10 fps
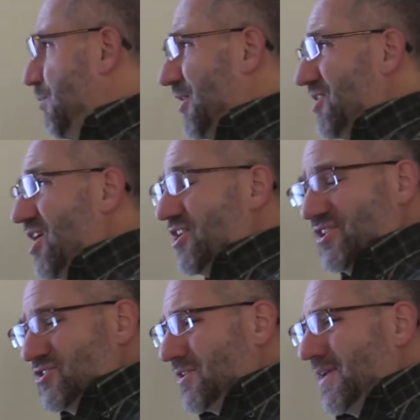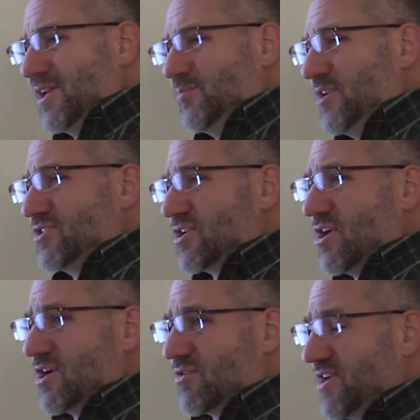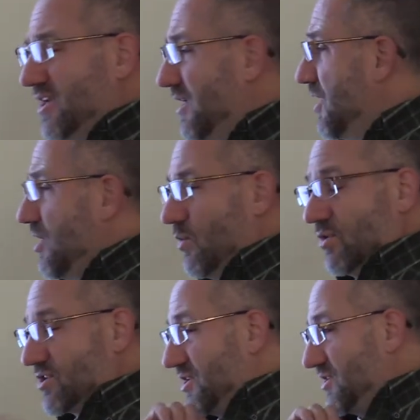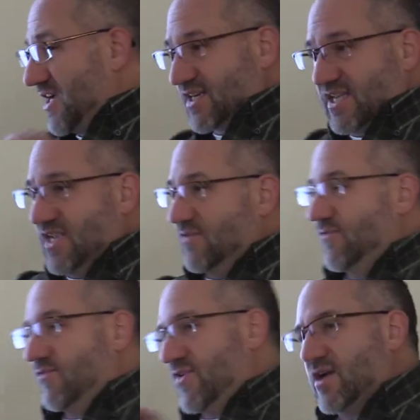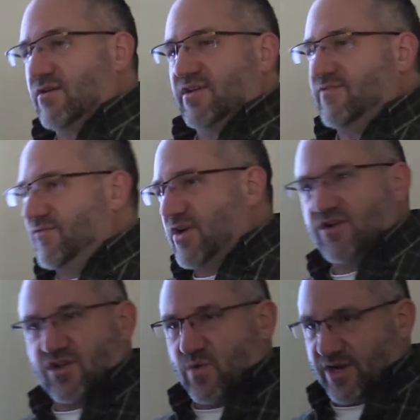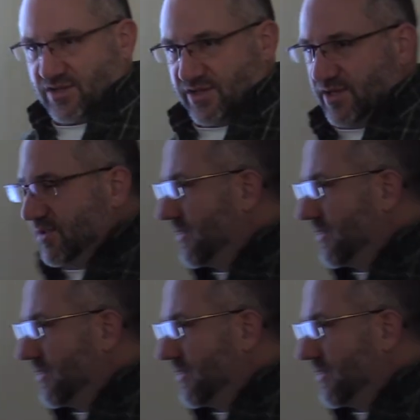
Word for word: But an uninsulated piece of concrete will conduct heat very, very quickly.